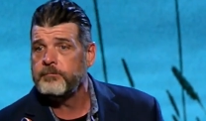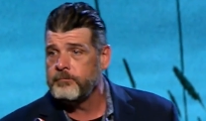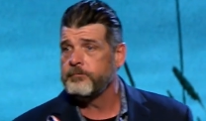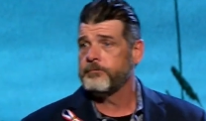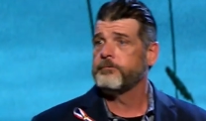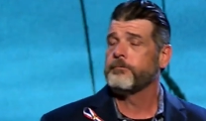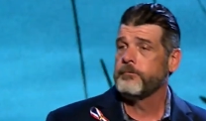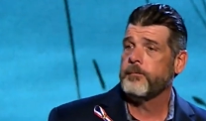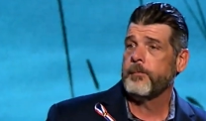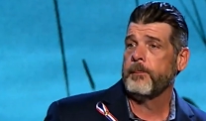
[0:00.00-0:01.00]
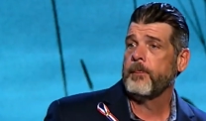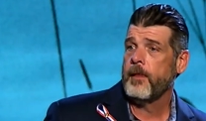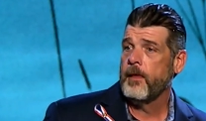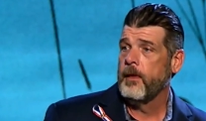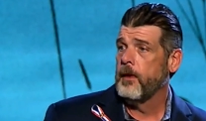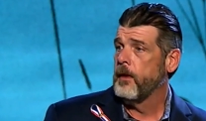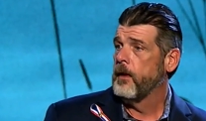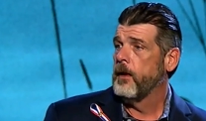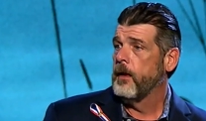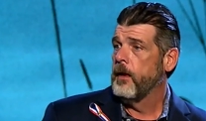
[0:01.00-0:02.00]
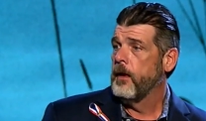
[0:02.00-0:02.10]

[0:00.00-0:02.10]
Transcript: Nothing is said.